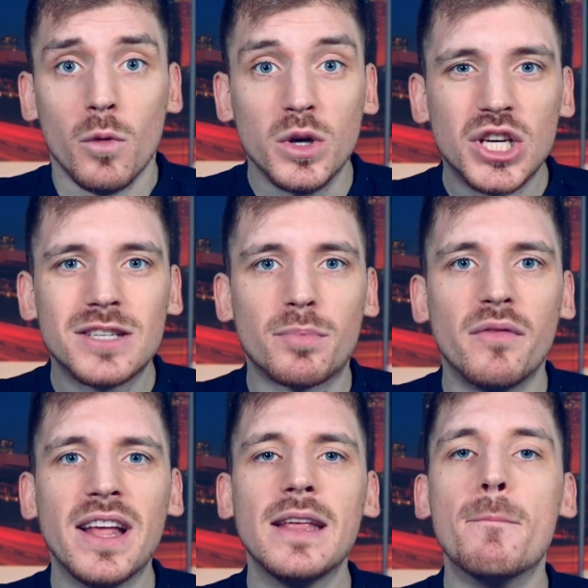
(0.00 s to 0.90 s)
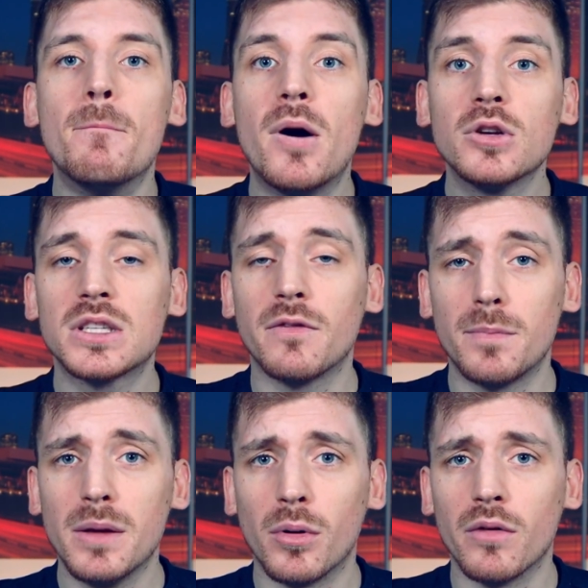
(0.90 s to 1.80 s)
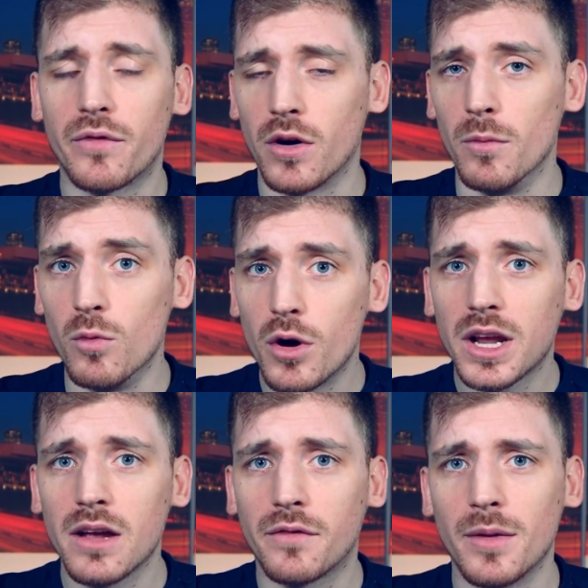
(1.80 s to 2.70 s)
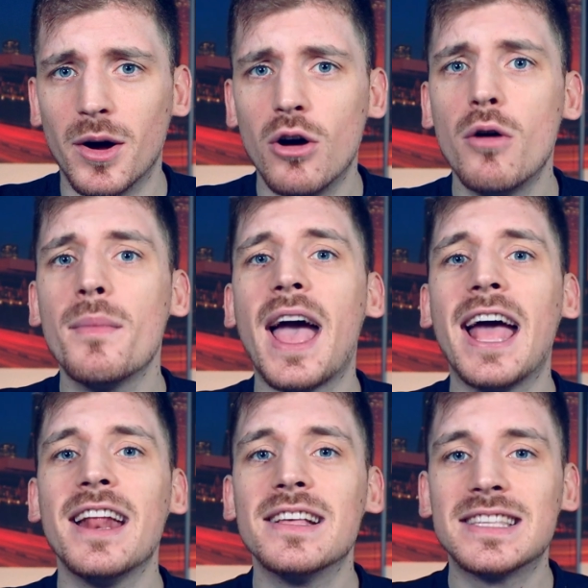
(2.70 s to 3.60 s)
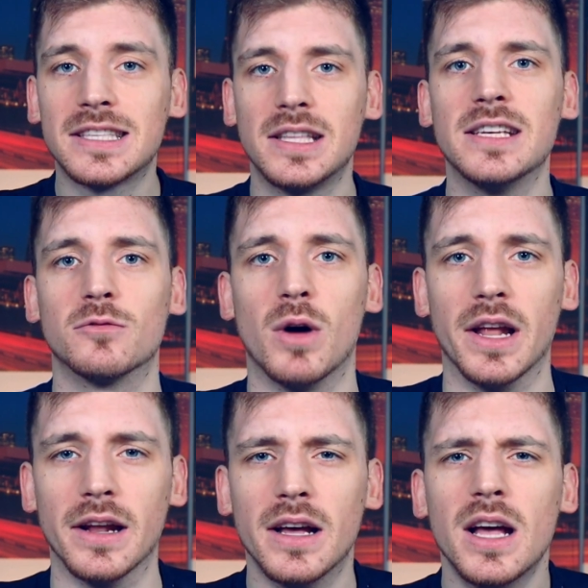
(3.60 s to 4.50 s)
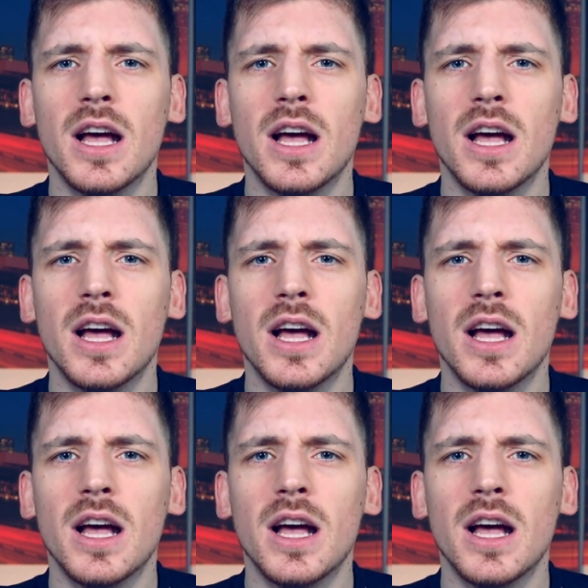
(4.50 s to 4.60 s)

which is preventing most of people from working from home, and it's this one.